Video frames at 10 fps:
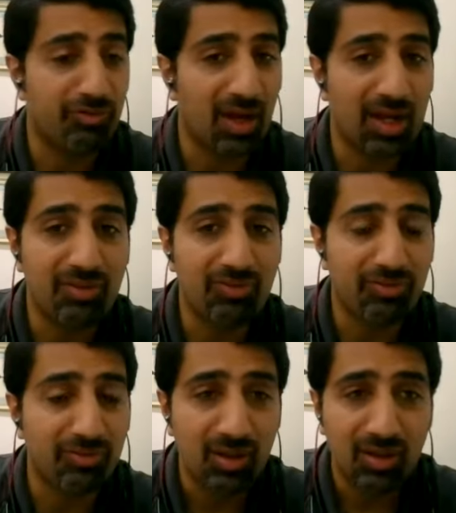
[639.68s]
five
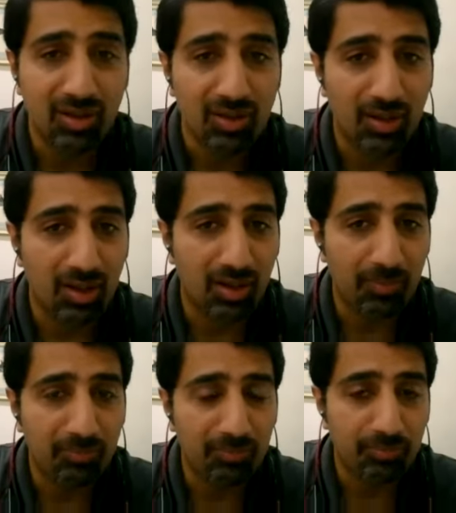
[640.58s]

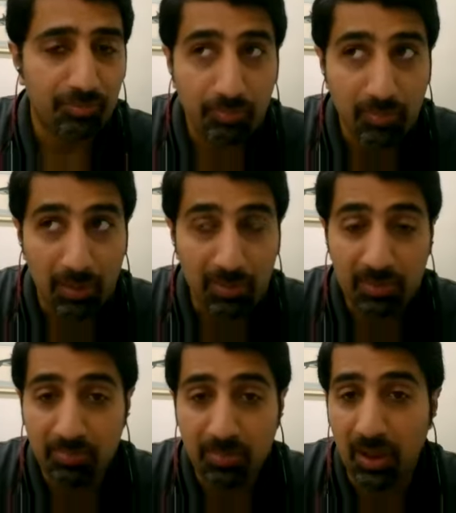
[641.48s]

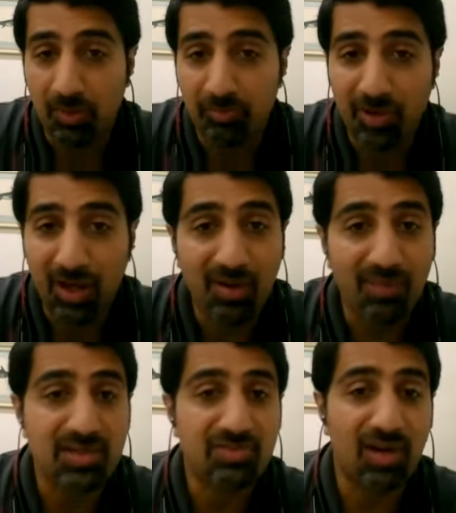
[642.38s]

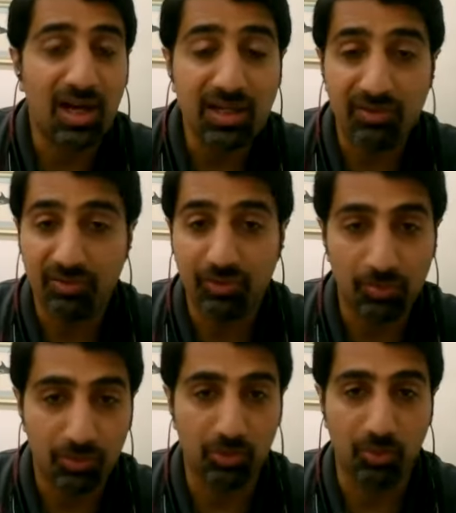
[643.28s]
hours flight away
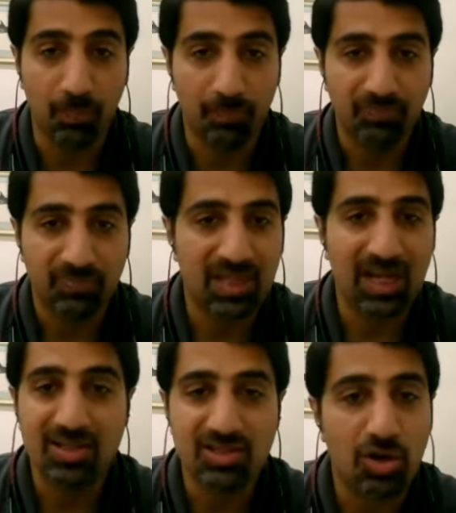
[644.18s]
from you,
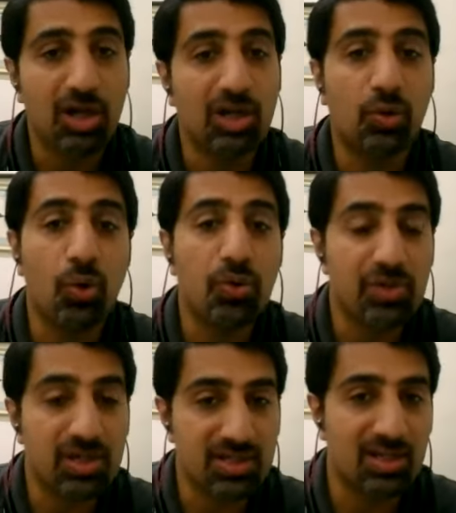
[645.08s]
that's not a good
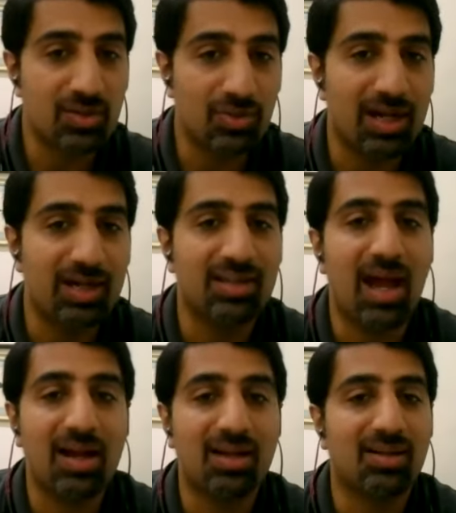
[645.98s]
reason to let
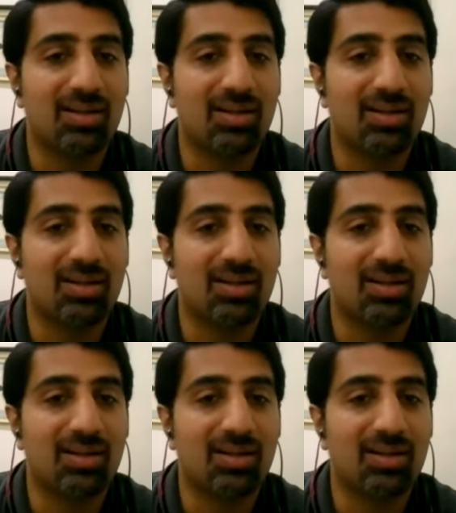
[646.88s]
that